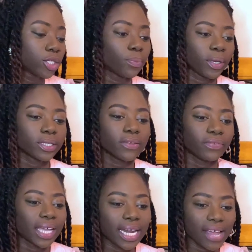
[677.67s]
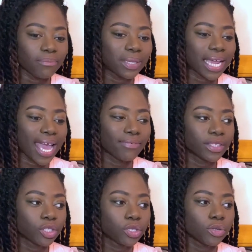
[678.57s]
So because of that, I've been
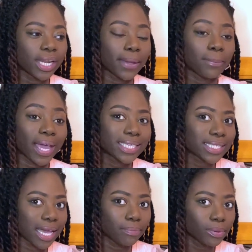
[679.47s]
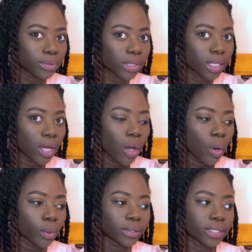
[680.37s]
having to like buy samples
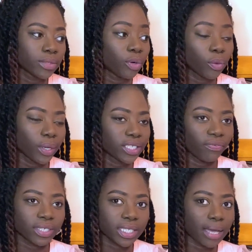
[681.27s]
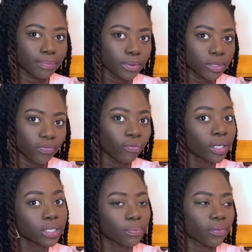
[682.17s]
or request for samples
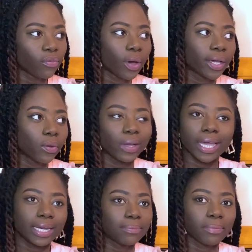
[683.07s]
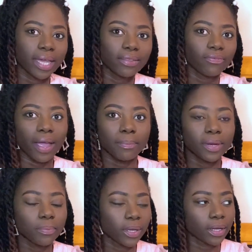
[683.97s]
first before I go ahead and buy the
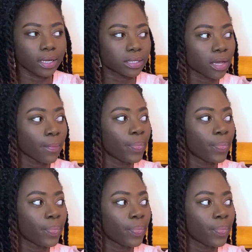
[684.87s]
fabric, because